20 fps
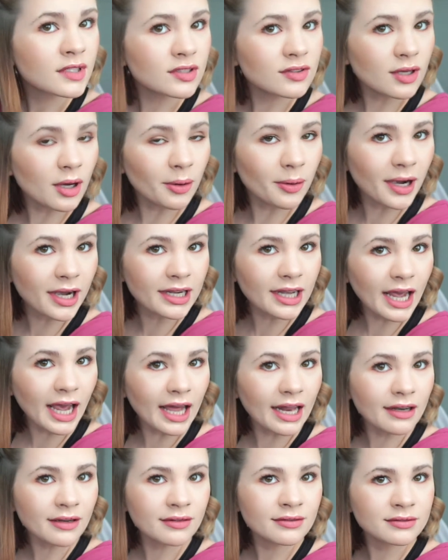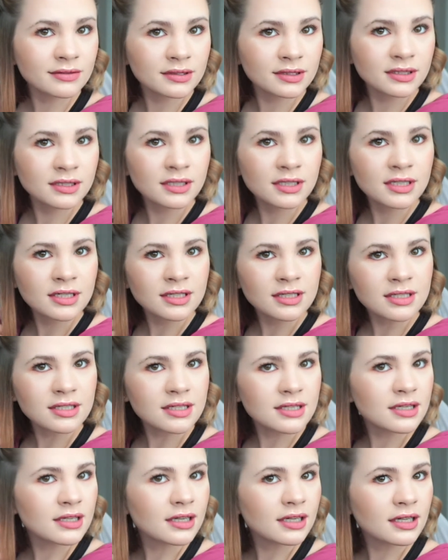So again,
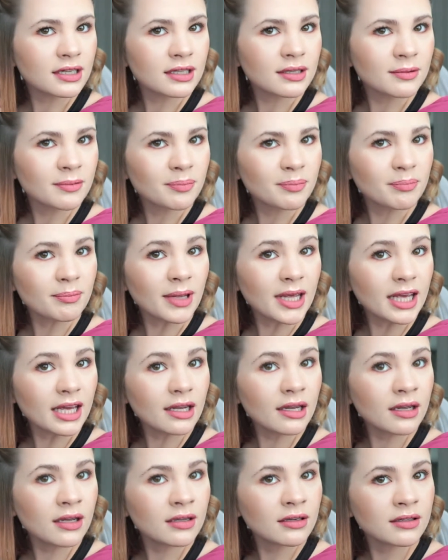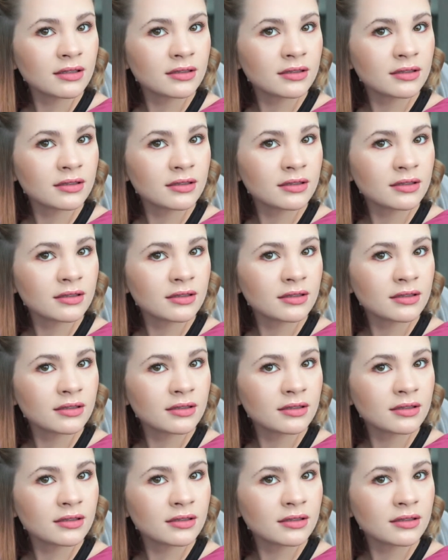mid,